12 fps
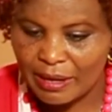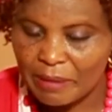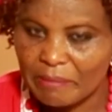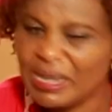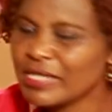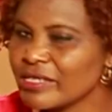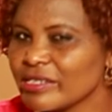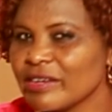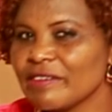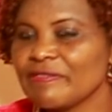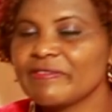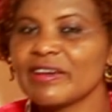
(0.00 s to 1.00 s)

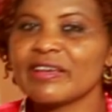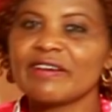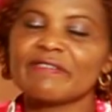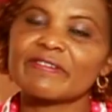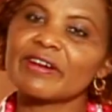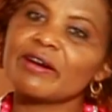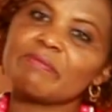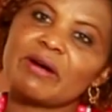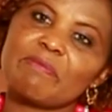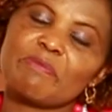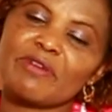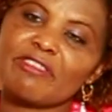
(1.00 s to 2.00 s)
Myself, I have come
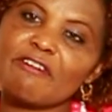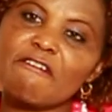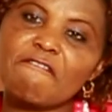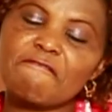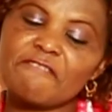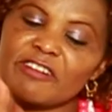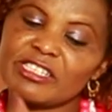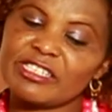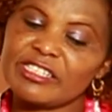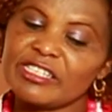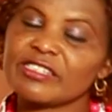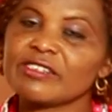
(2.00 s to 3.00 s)
up with 4
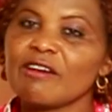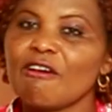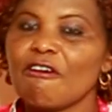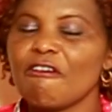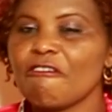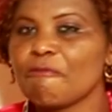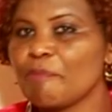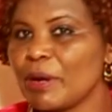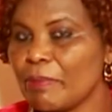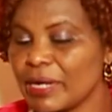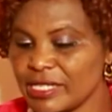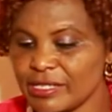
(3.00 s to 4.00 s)
C's of
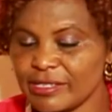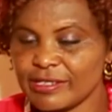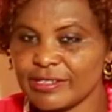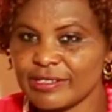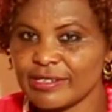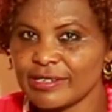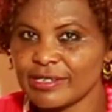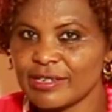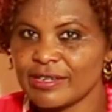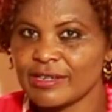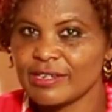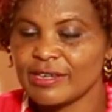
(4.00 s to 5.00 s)
purpose.
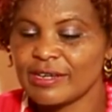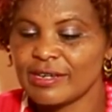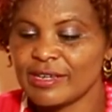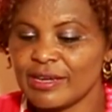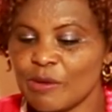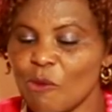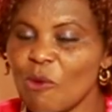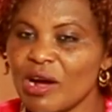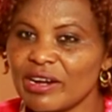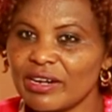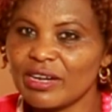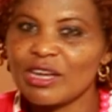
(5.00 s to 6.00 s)

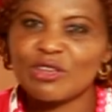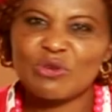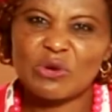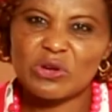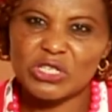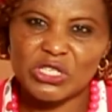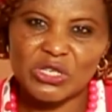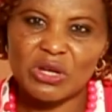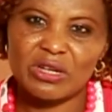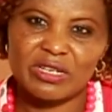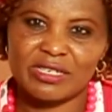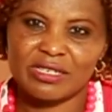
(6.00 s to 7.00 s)
1, you
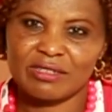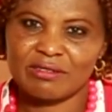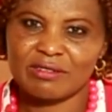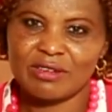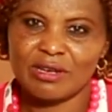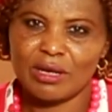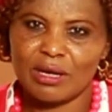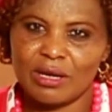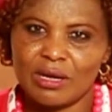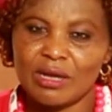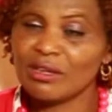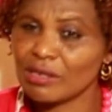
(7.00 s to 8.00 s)
consult.
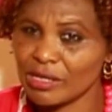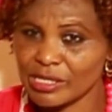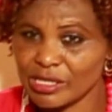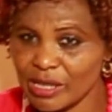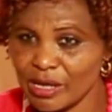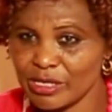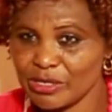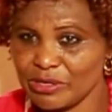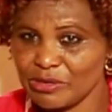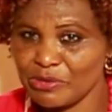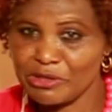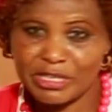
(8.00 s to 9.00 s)
You consult
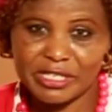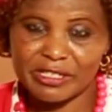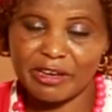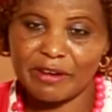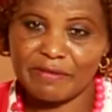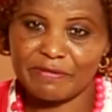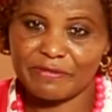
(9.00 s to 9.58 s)
with yourself.